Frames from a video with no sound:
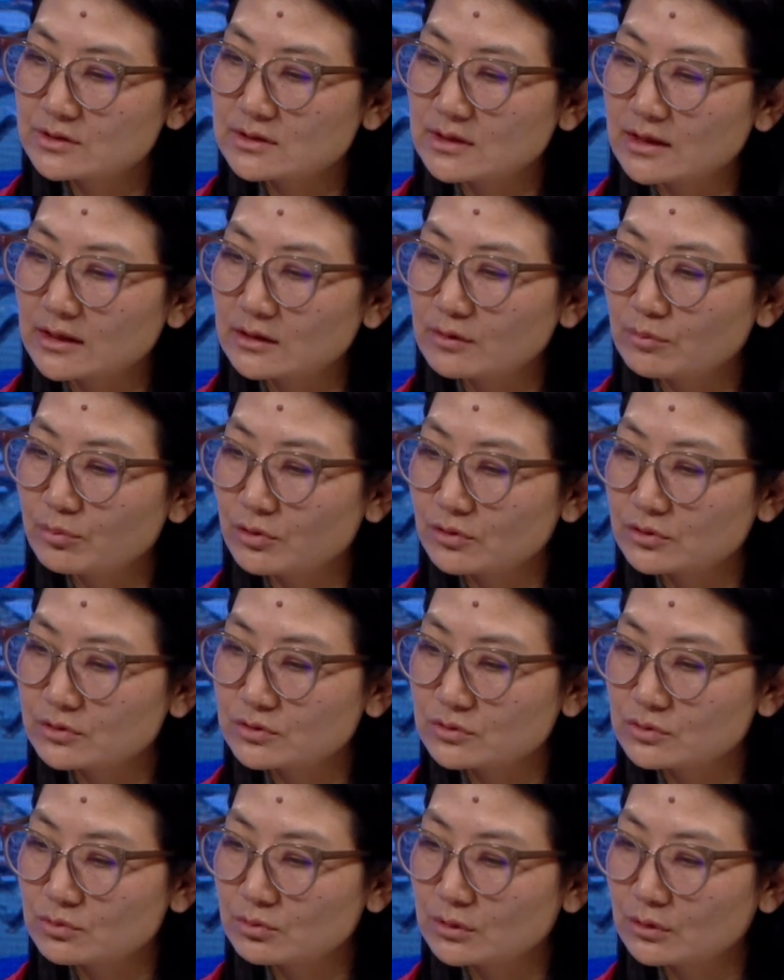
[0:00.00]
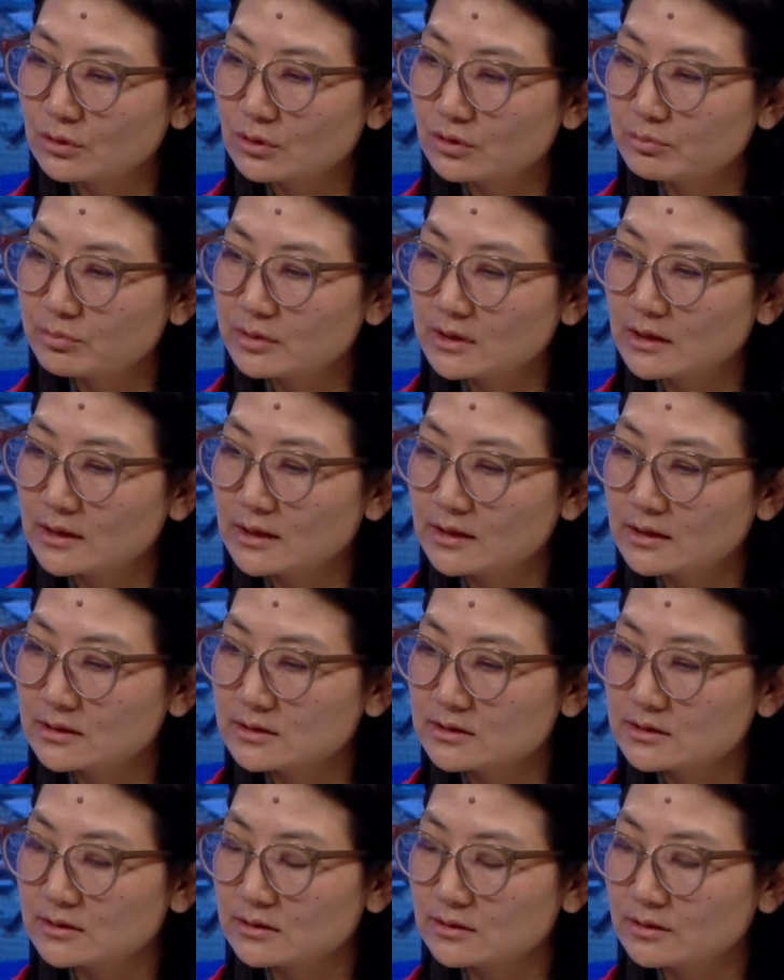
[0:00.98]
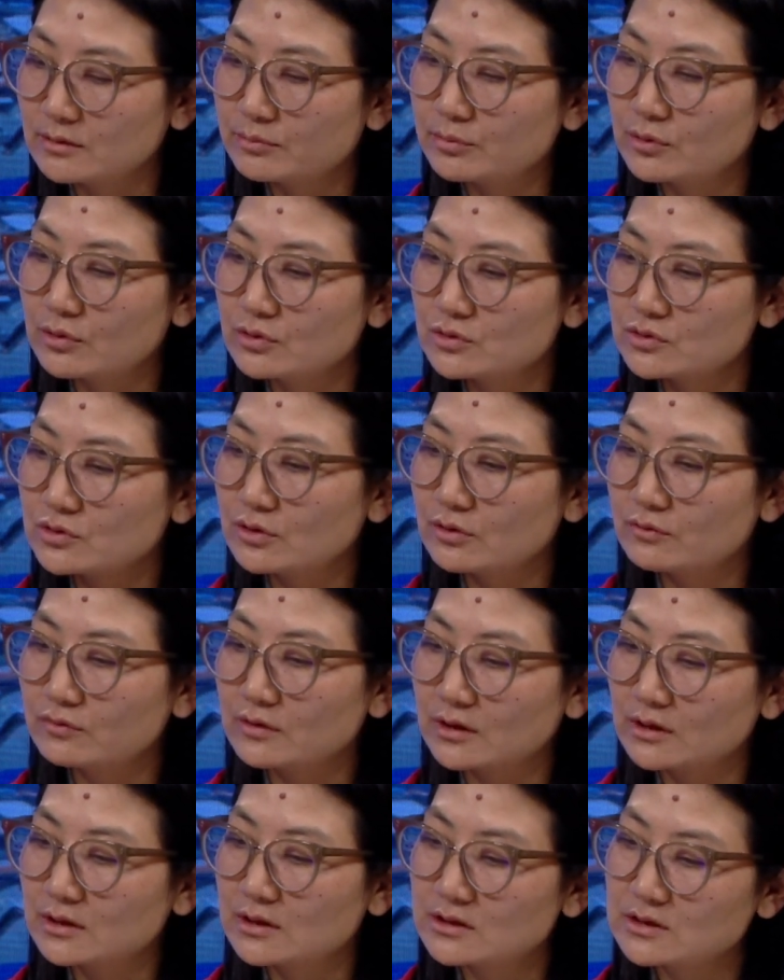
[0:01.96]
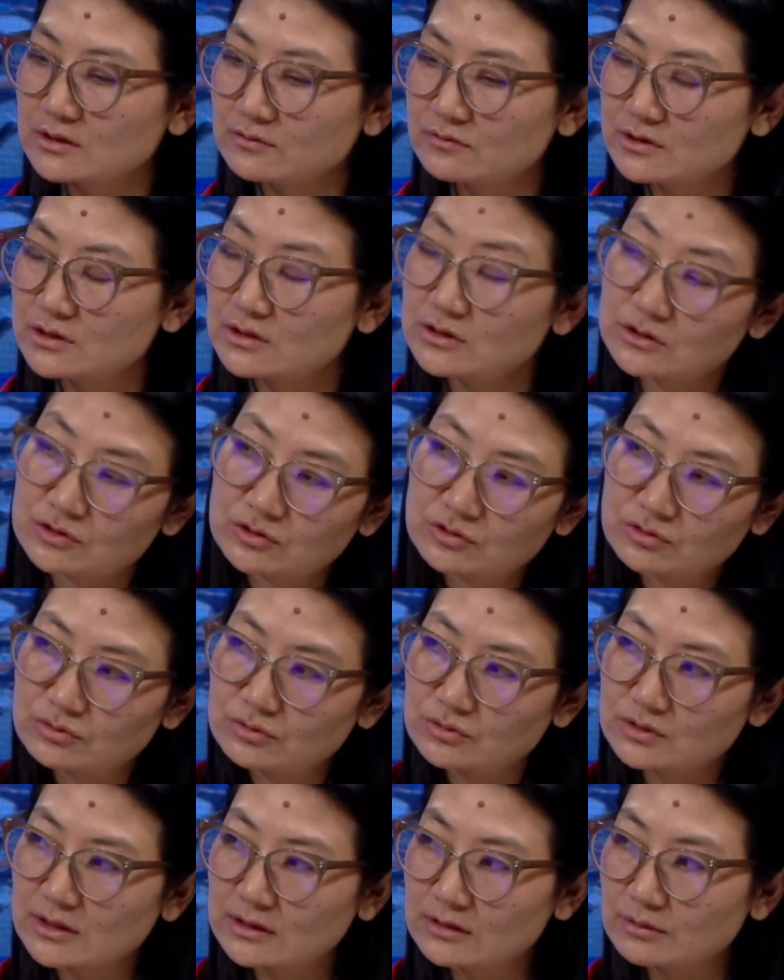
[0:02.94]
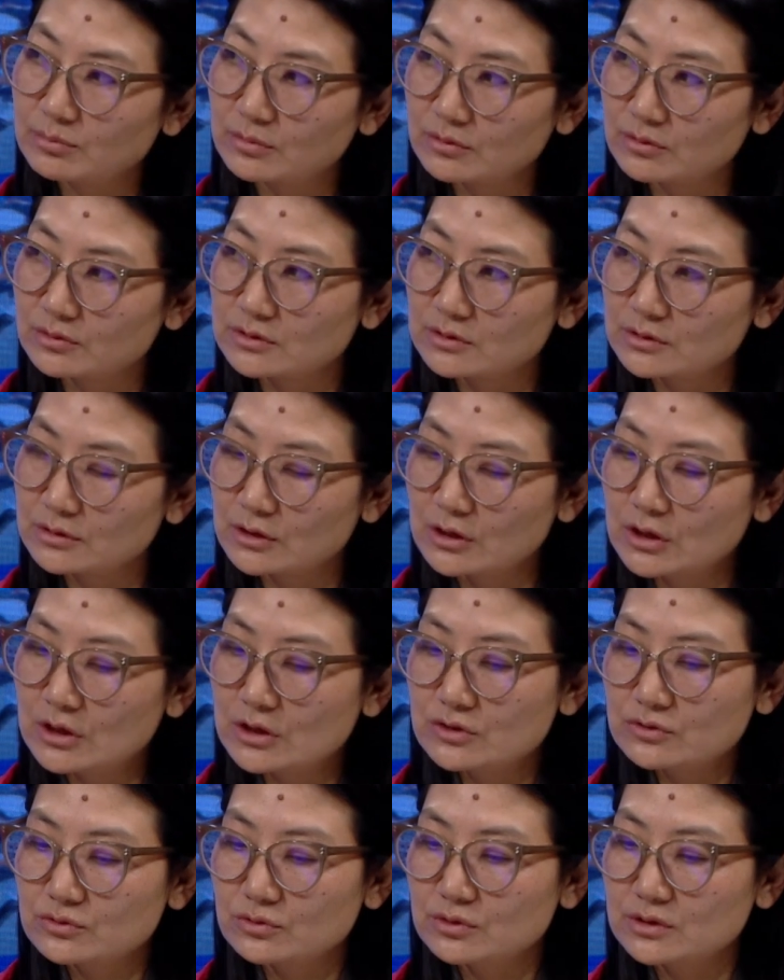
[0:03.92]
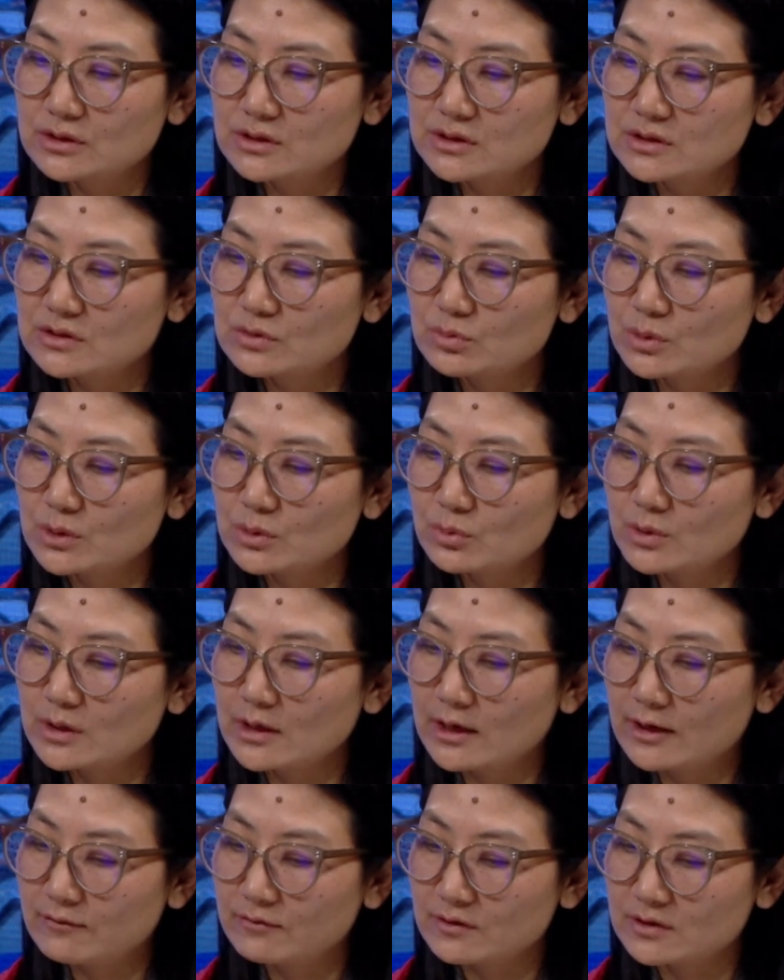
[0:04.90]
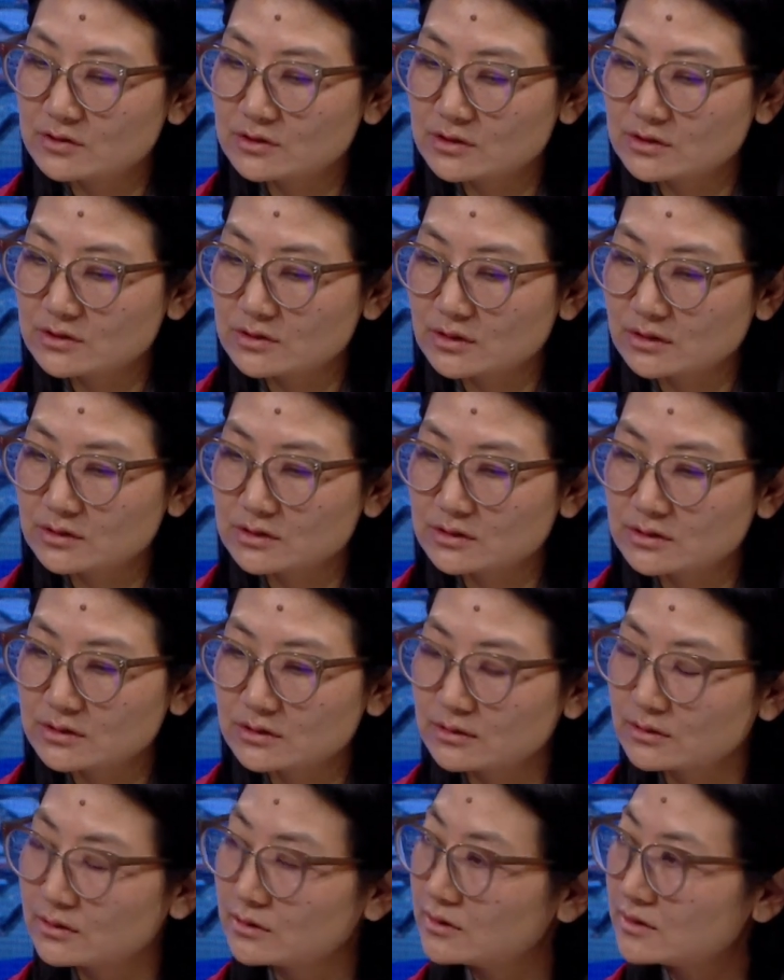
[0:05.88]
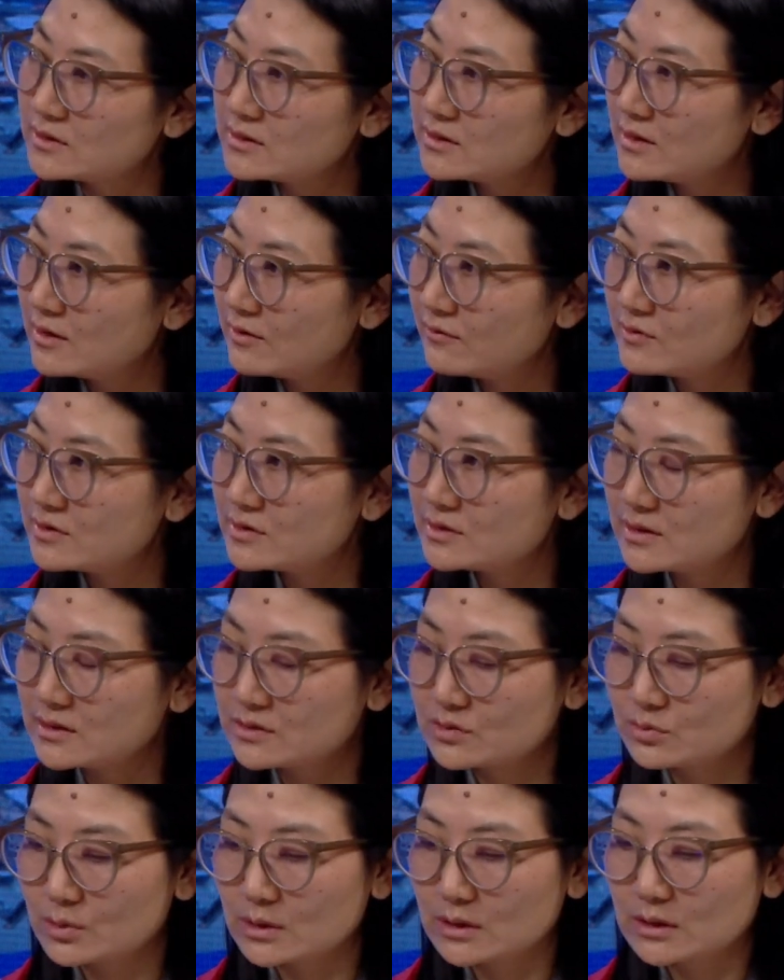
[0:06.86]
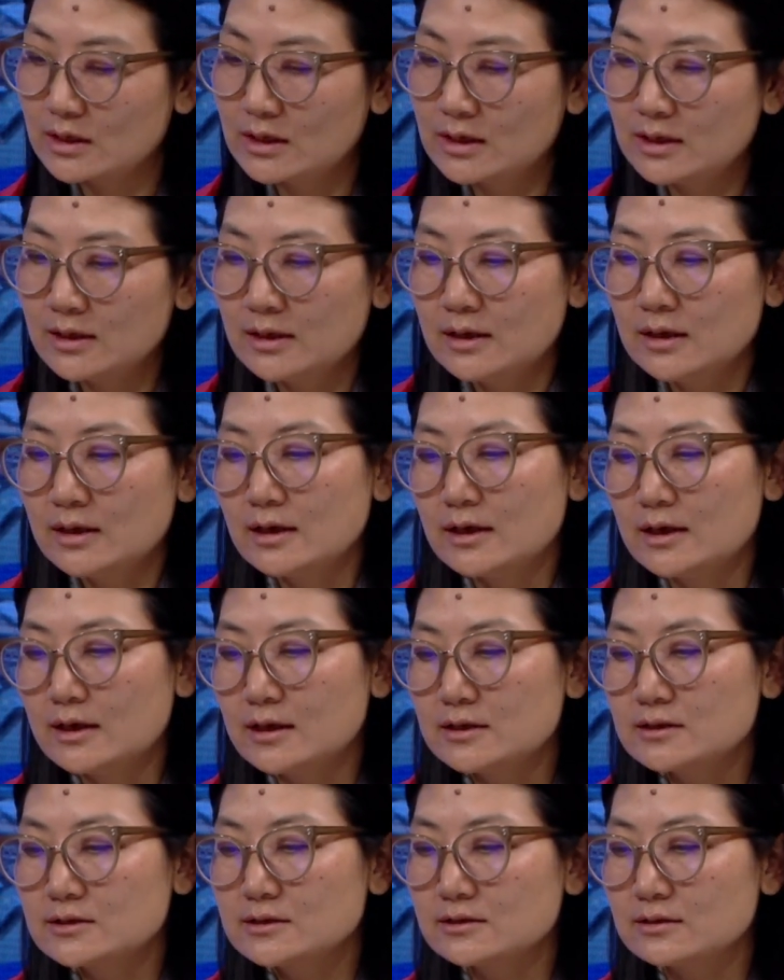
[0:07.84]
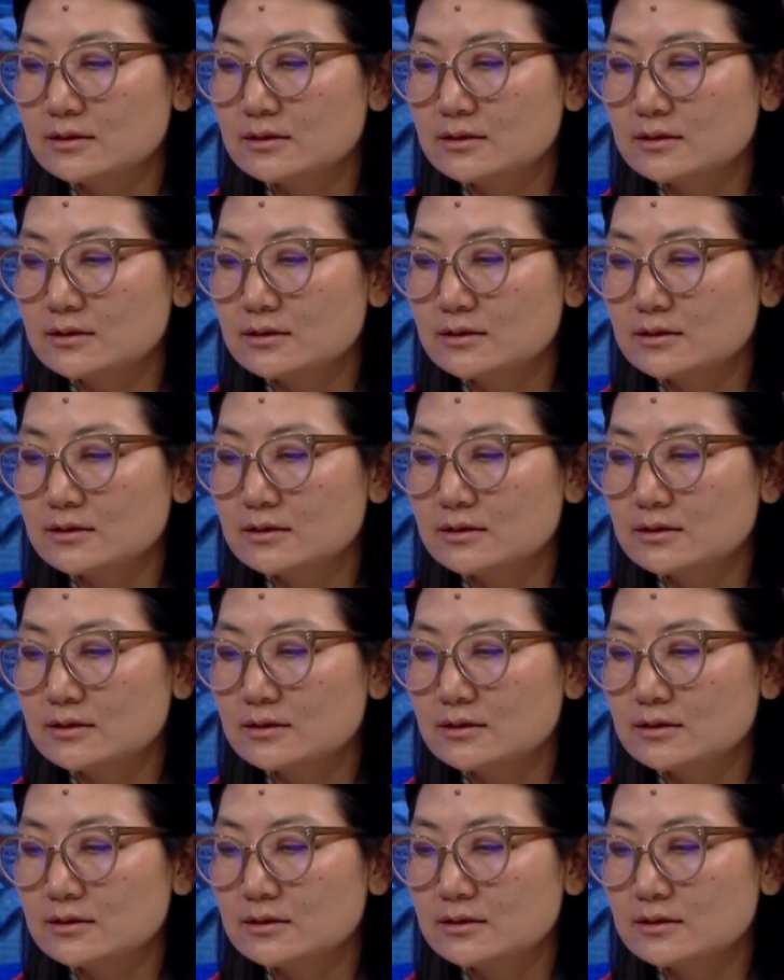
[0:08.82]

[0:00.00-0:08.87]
at the borders will not be held because of the connectivity issues at the border. So this is what we have instructed the CFAs as well. And